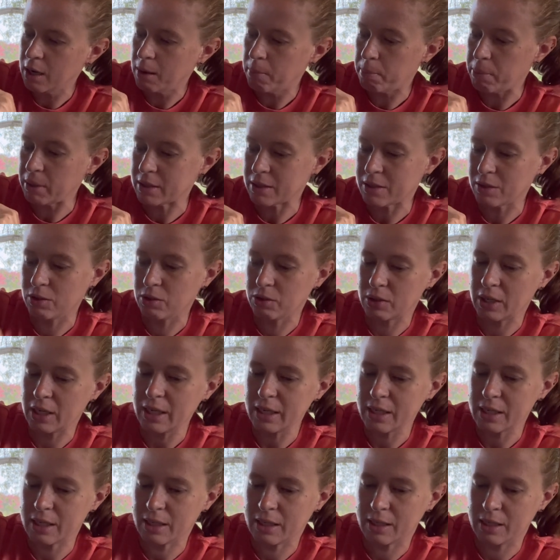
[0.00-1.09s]
But the
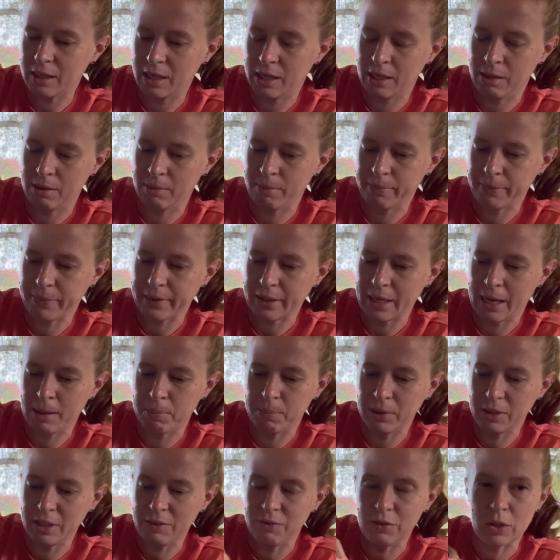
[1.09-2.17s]
Lunada, um, I
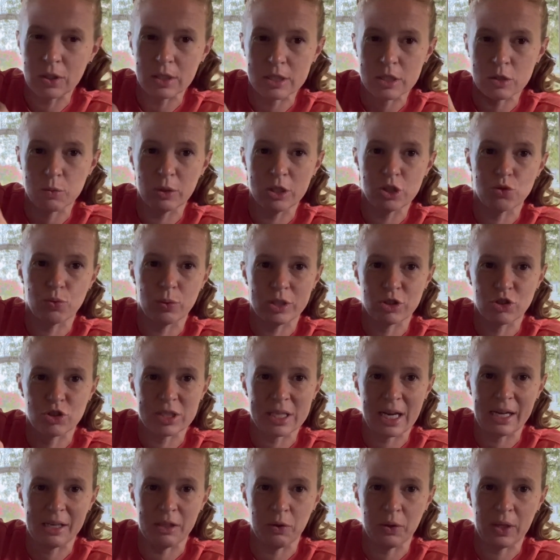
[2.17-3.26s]
believe you can switch which
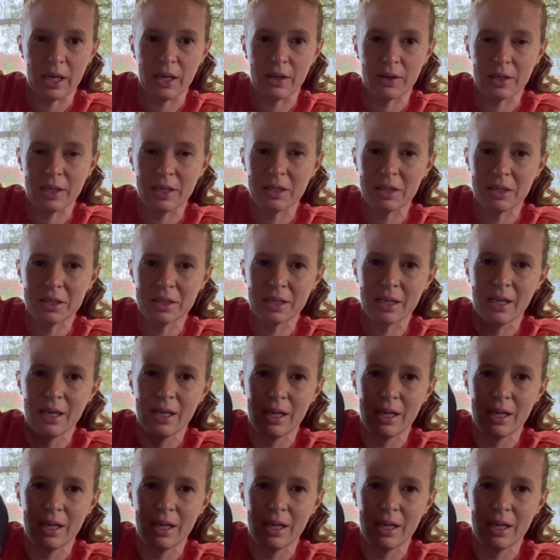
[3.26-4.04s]
side you carry on